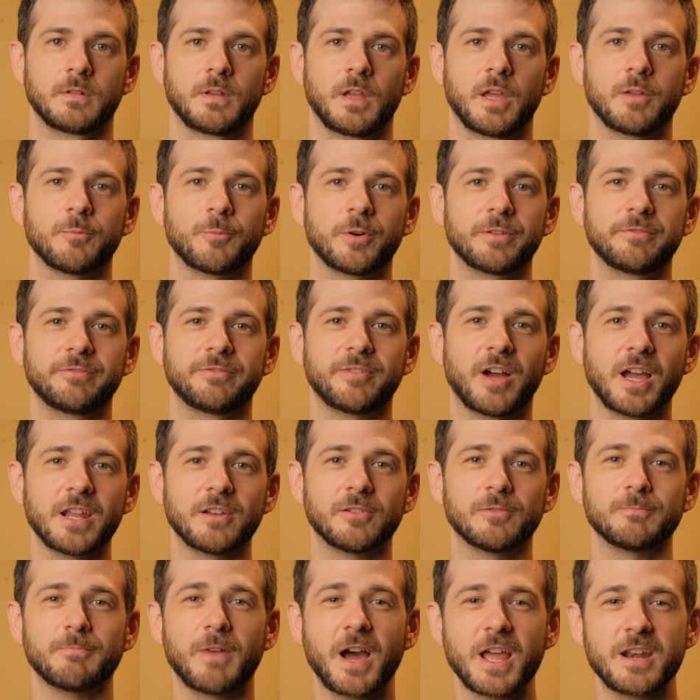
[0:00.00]
And one
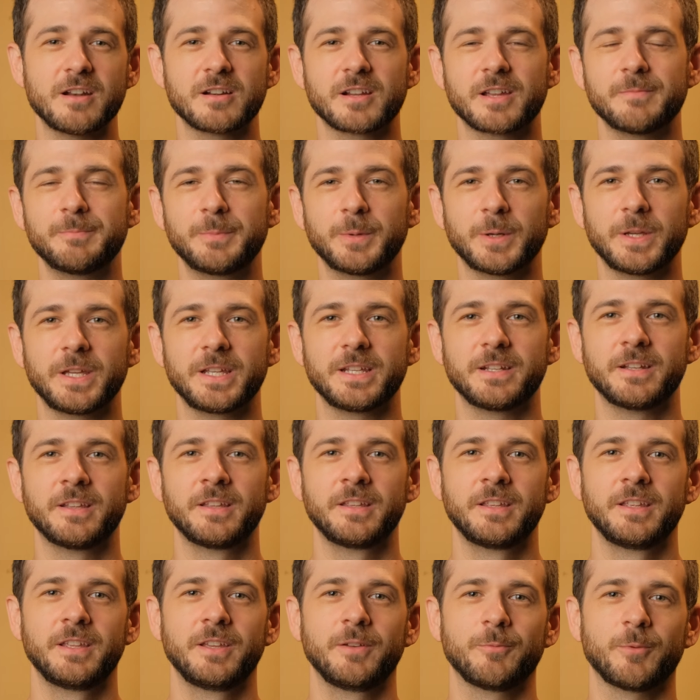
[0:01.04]
final minor complaint,
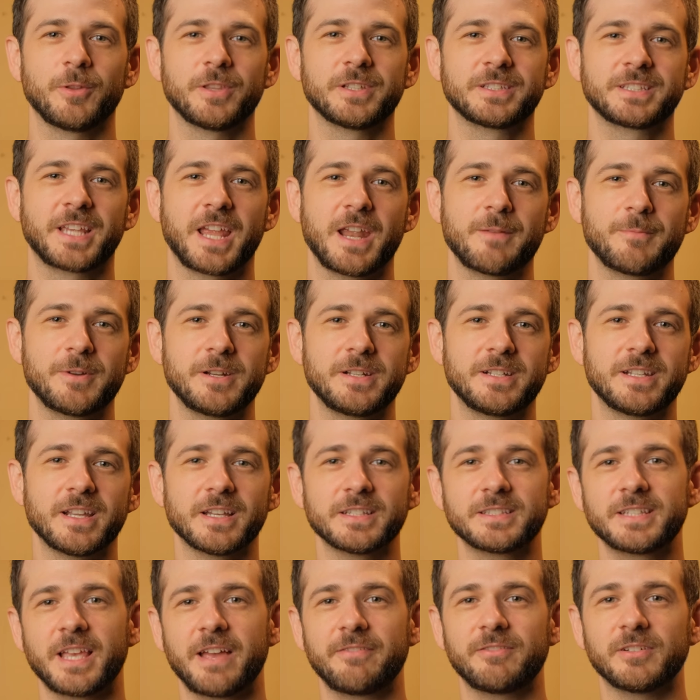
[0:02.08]
while this camera
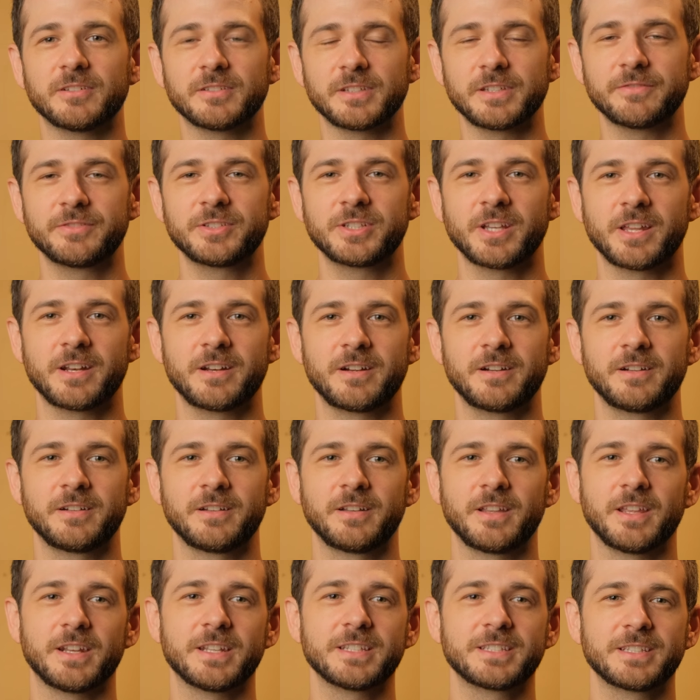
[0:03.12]
does have a leaf shutter,
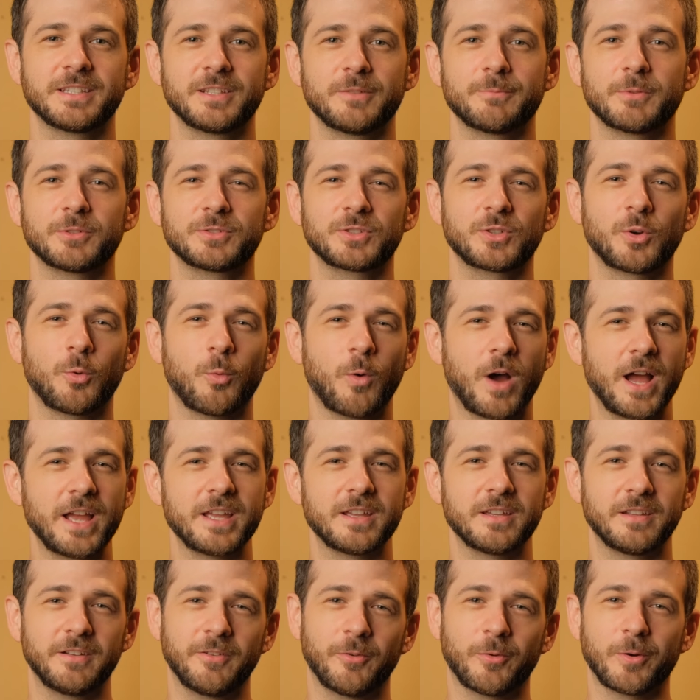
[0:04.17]
it isn't the most
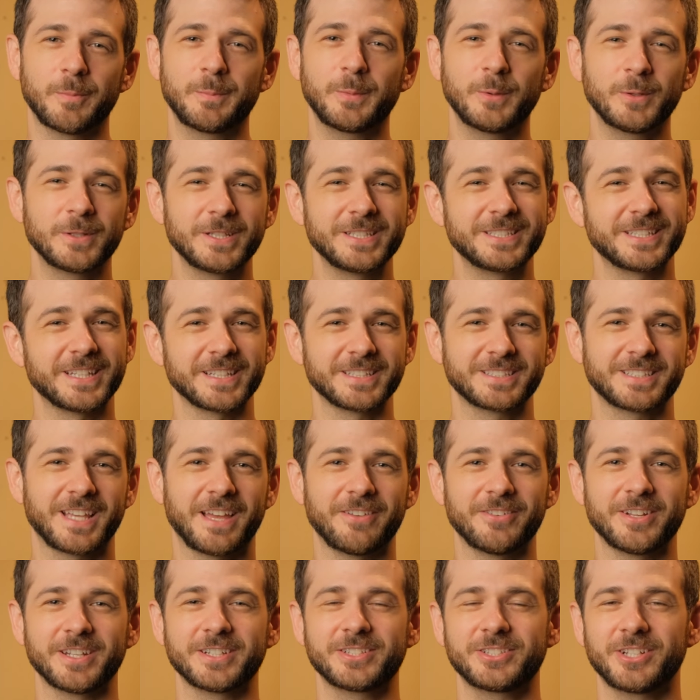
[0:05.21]
quiet or pleasing
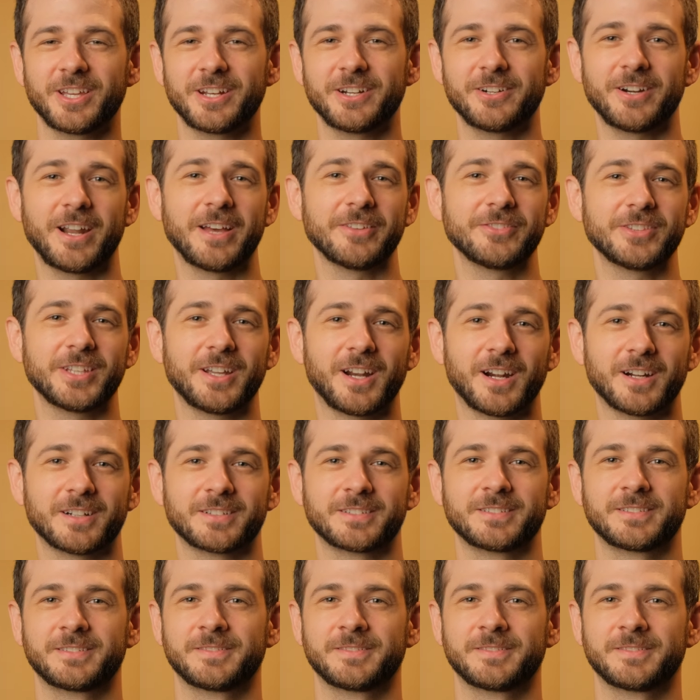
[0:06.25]
sounding shutter out there.